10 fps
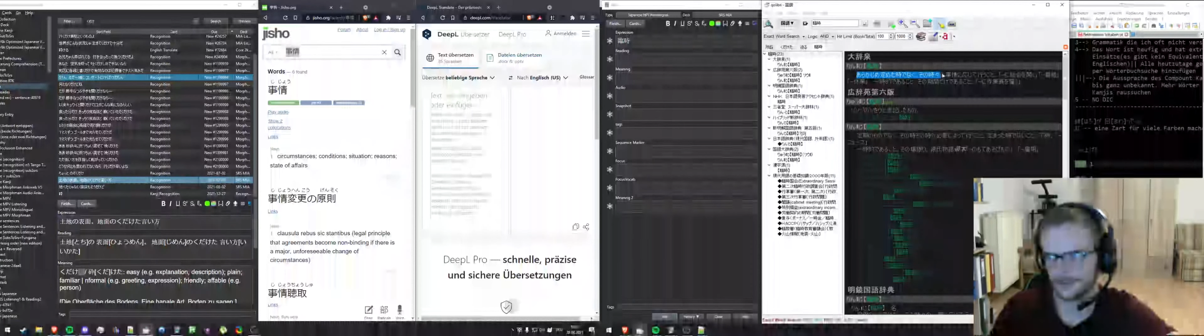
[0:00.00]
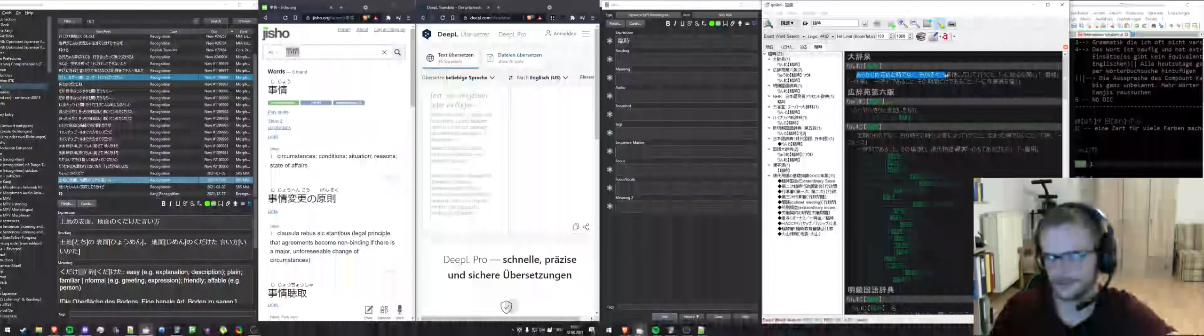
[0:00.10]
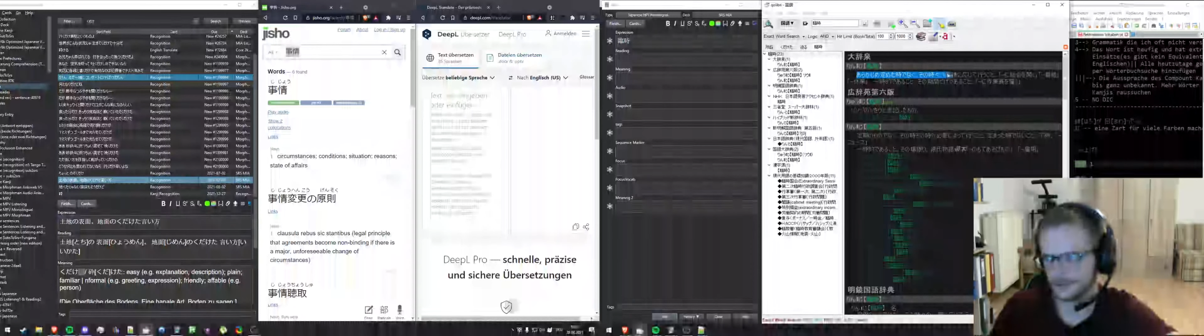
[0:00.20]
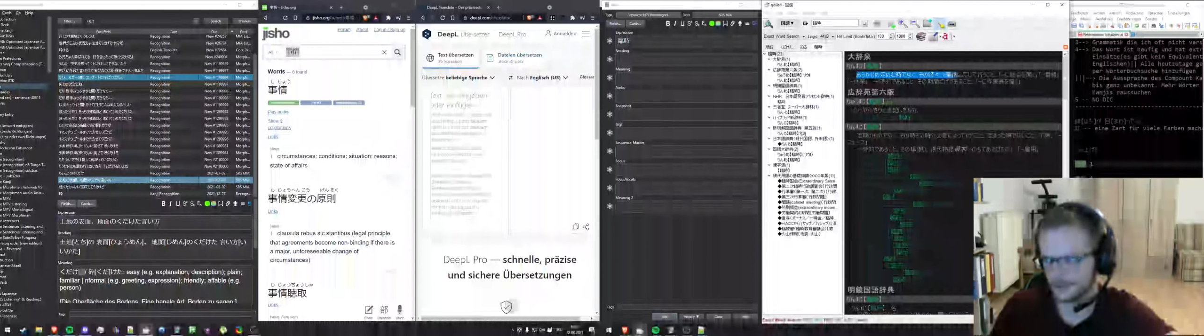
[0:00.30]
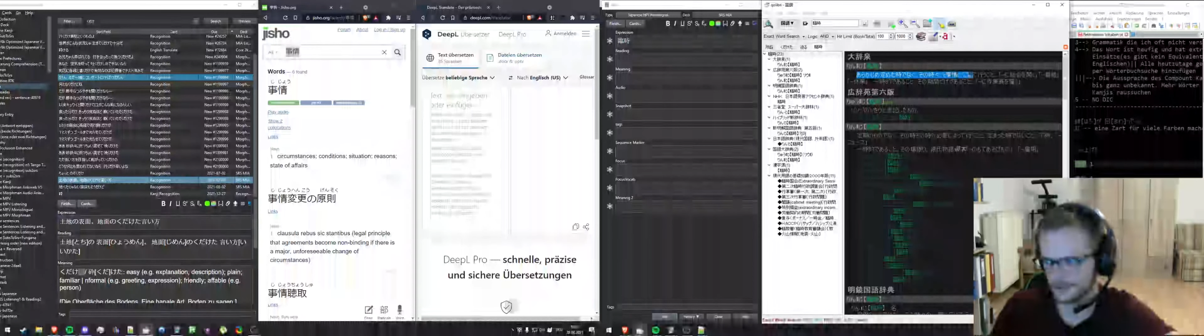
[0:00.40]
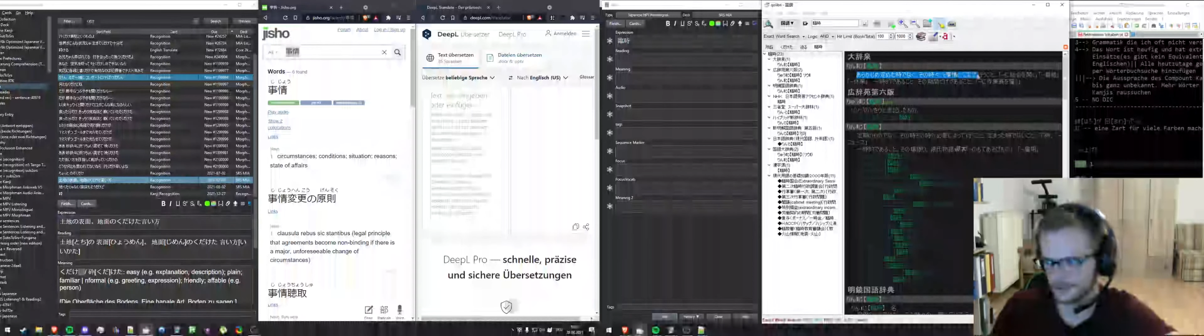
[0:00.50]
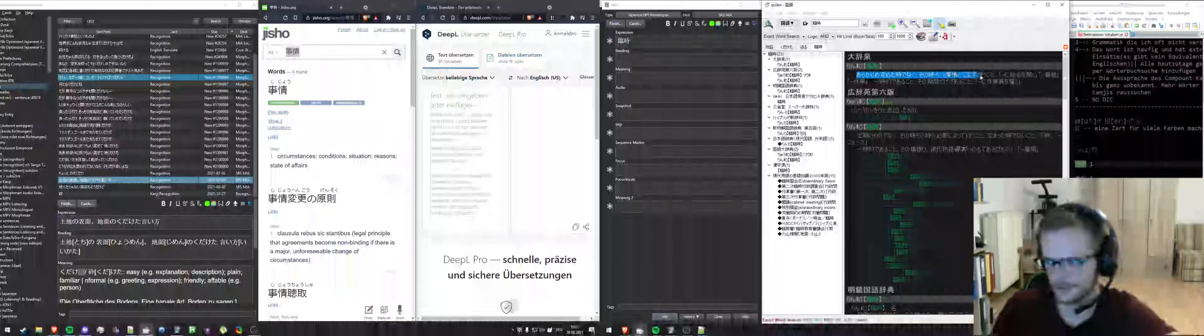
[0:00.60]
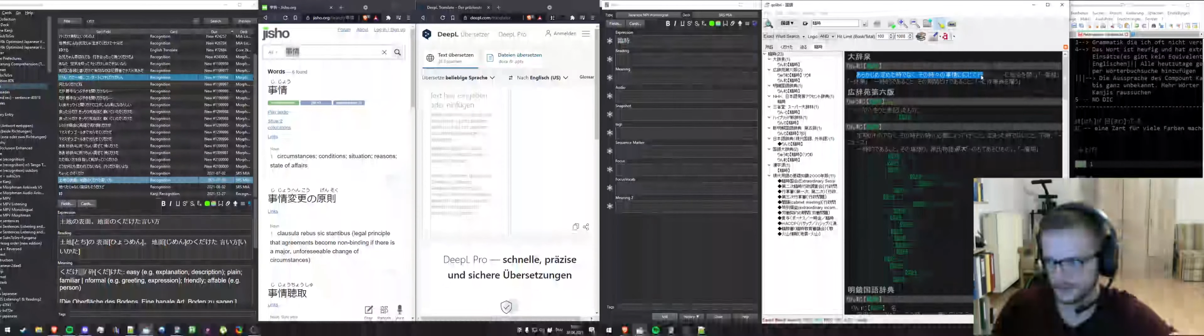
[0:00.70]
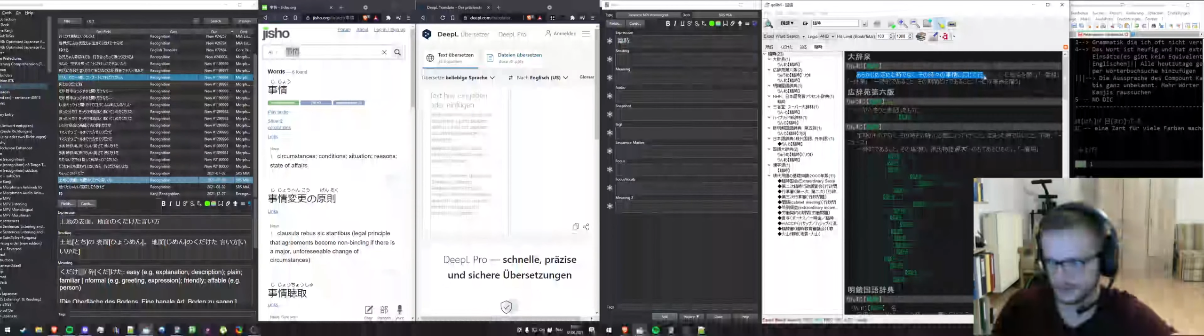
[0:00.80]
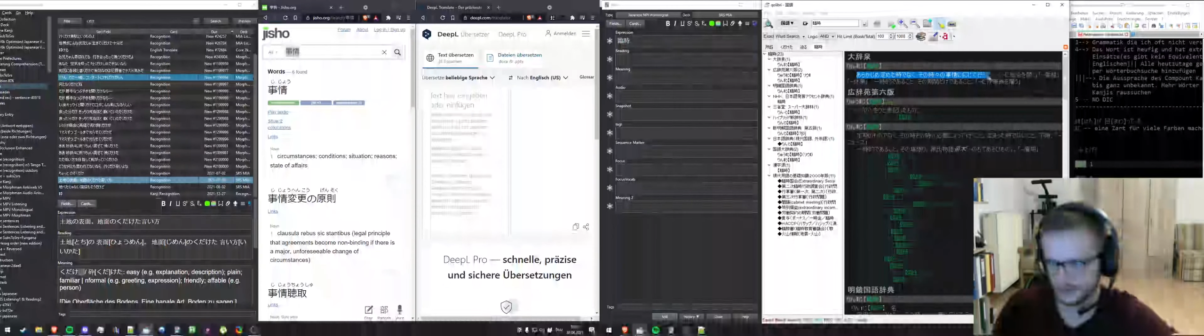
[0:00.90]
but just
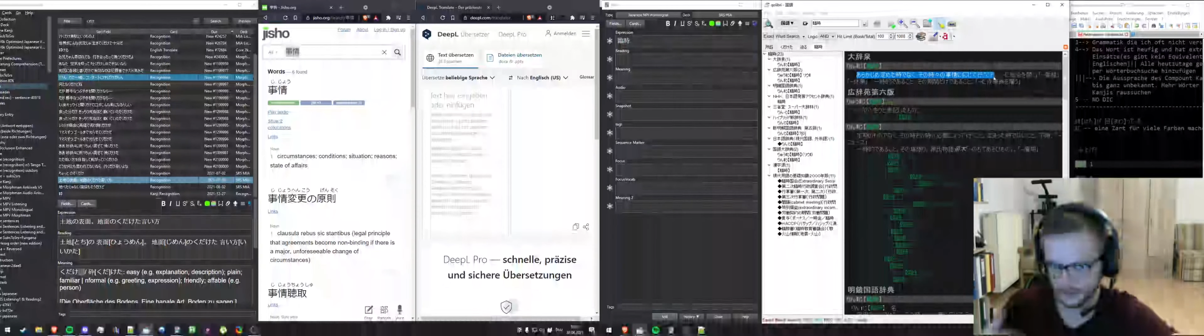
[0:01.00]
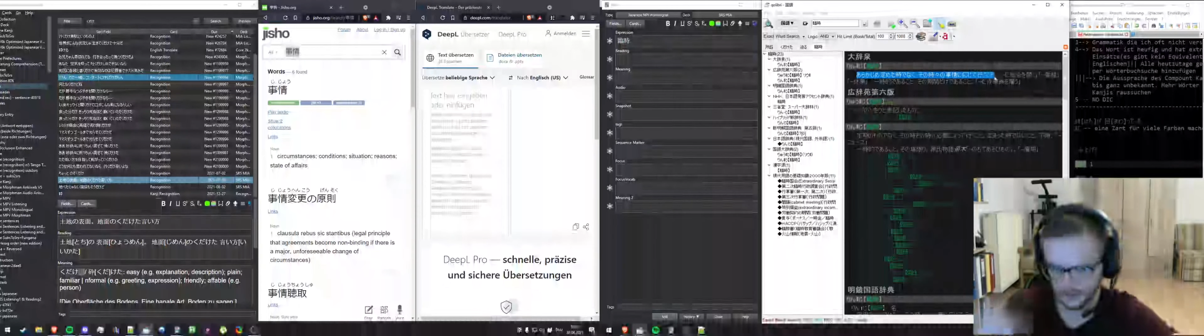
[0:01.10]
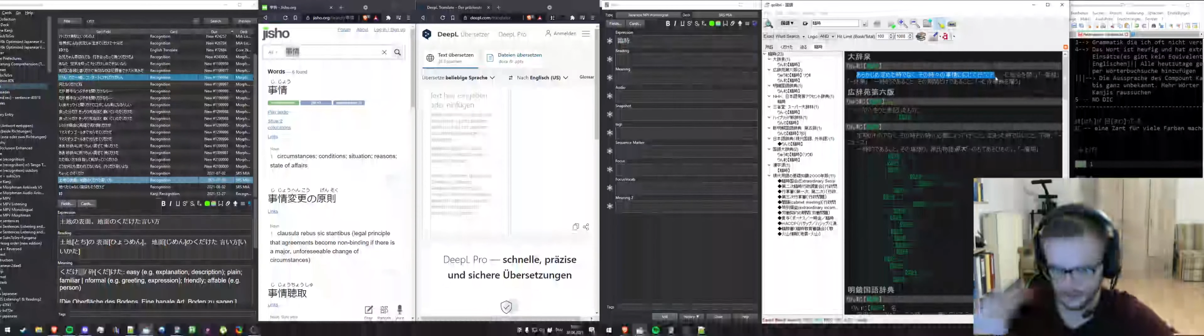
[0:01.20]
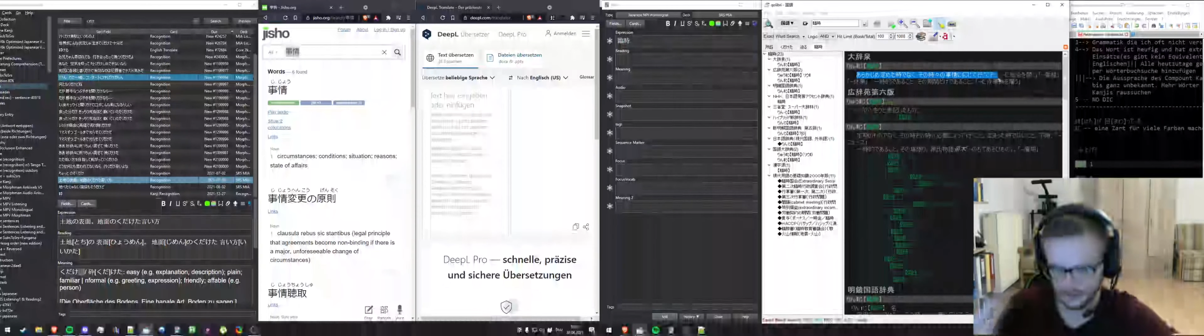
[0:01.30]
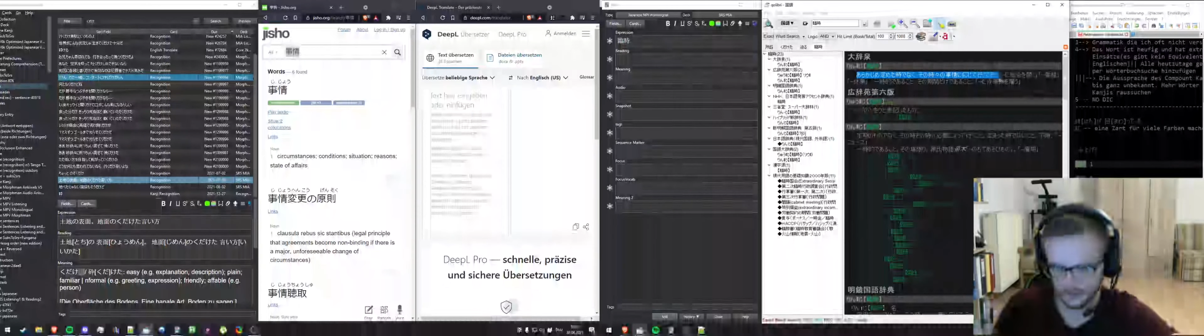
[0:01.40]
the